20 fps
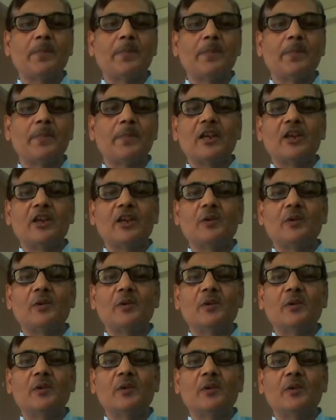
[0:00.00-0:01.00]

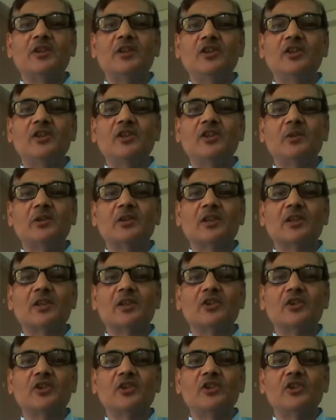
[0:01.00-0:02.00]
Likewise, those genes which are
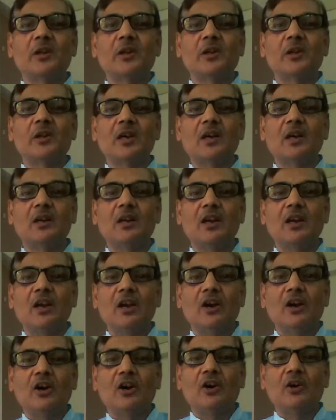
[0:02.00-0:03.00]
situated on
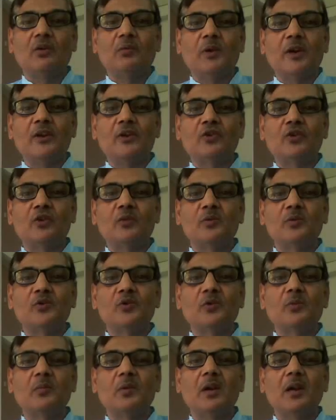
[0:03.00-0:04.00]
Y
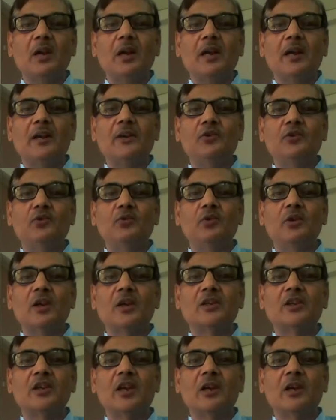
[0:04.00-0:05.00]
chromosome and do
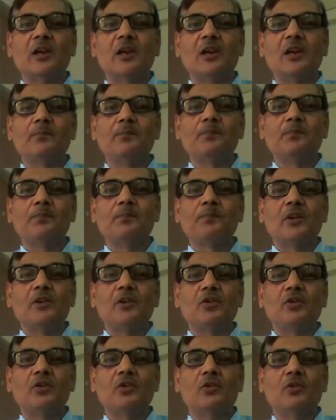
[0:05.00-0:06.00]
not have,
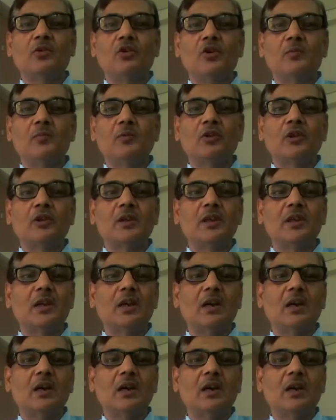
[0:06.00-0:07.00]
you know, homology
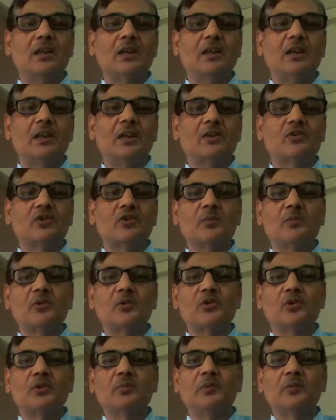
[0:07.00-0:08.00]
on the X
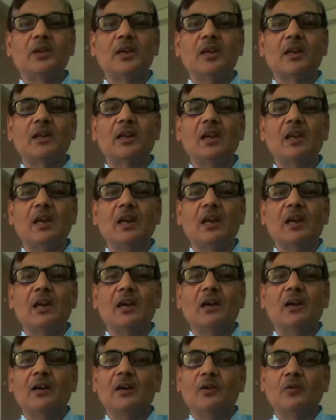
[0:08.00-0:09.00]
chromosome, they are
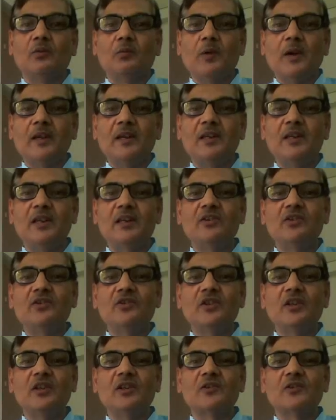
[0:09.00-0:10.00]
Y-linked
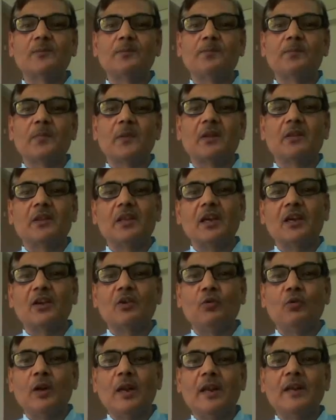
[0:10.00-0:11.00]
genes. They are
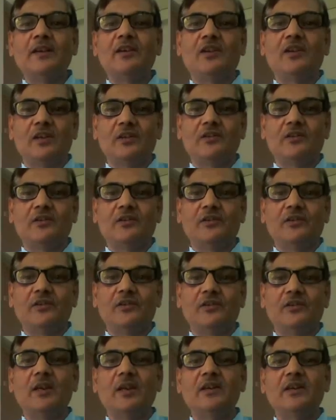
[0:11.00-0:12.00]
holoentric genes.
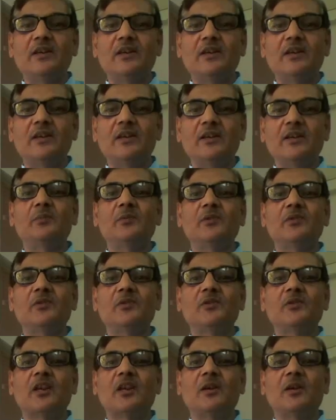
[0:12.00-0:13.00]
Holoentric genes means
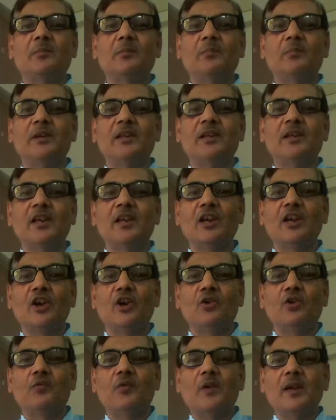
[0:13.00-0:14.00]
they are completely
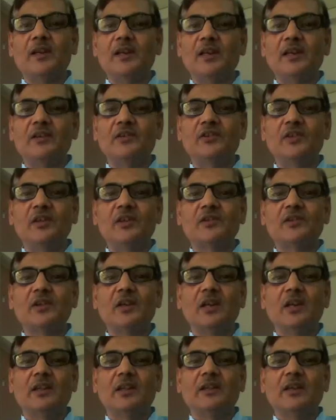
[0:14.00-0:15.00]
Y-linked genes.
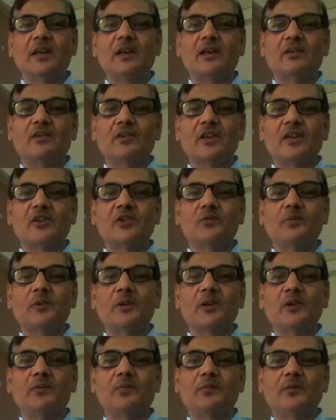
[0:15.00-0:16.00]
They are
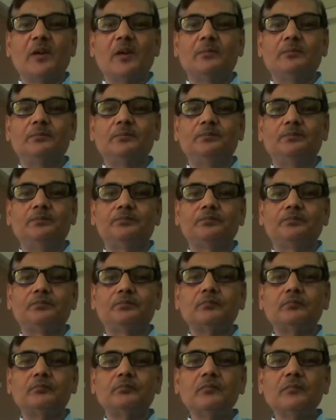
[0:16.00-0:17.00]
transferred from
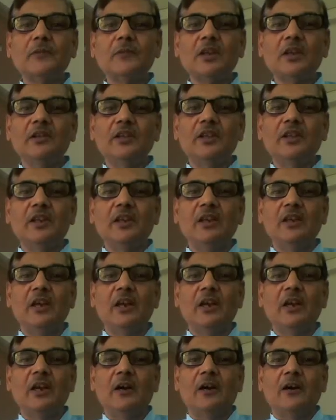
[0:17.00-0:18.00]
the
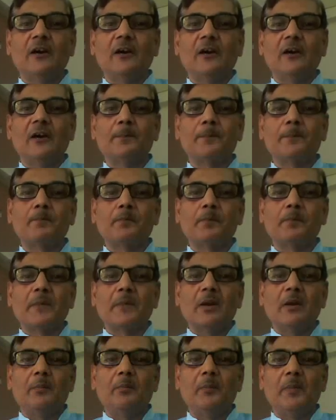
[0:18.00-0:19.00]

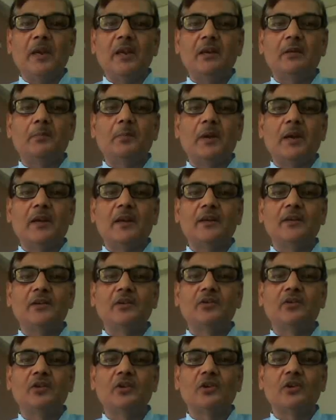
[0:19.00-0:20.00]
male
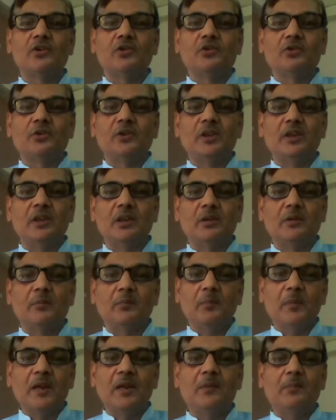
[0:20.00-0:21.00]
parent to the
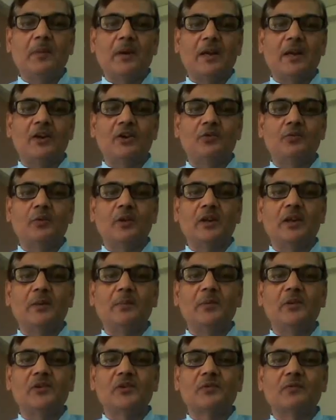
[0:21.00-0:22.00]
male parent only.
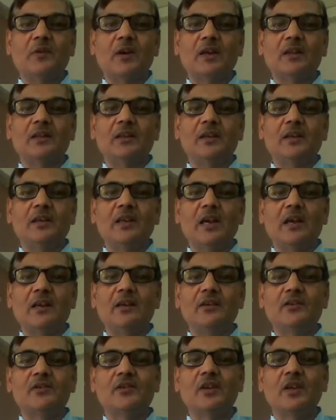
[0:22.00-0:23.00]
Means father
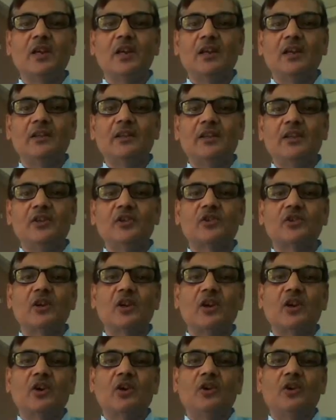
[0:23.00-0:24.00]
inherits this
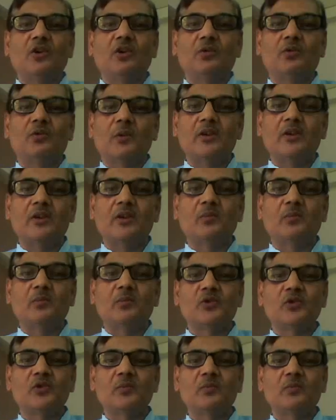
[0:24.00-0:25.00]
Y
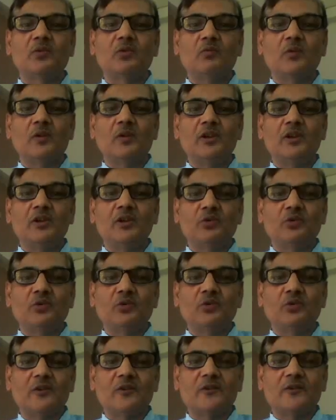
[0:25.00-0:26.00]
chromosome only to
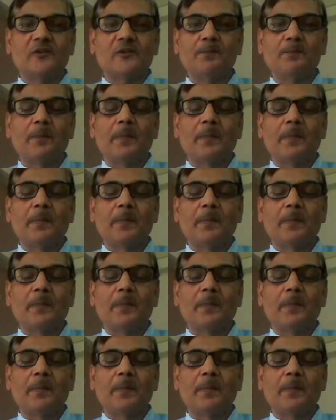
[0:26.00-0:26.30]
sons.